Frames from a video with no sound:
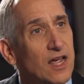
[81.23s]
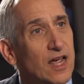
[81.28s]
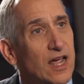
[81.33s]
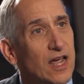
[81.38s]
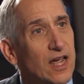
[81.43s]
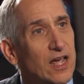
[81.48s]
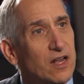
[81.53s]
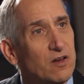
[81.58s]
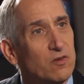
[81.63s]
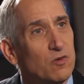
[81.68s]

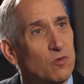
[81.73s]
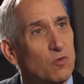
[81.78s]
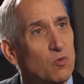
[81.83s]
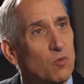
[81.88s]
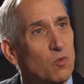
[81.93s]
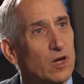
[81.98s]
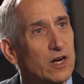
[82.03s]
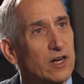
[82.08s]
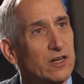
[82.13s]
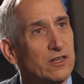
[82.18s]
And
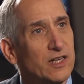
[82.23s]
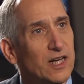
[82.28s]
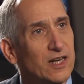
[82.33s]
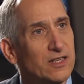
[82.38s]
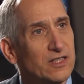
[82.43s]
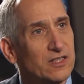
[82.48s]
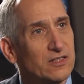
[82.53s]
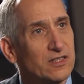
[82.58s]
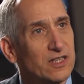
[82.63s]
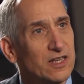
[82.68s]
what it
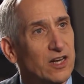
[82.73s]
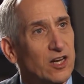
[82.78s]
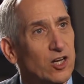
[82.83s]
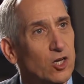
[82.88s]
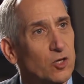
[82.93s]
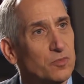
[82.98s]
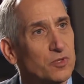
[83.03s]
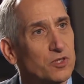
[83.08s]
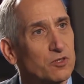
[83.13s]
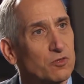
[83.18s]
does is it
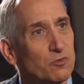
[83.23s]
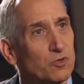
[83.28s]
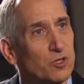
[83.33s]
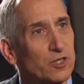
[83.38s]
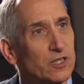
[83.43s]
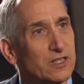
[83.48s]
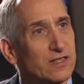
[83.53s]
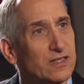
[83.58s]
helps real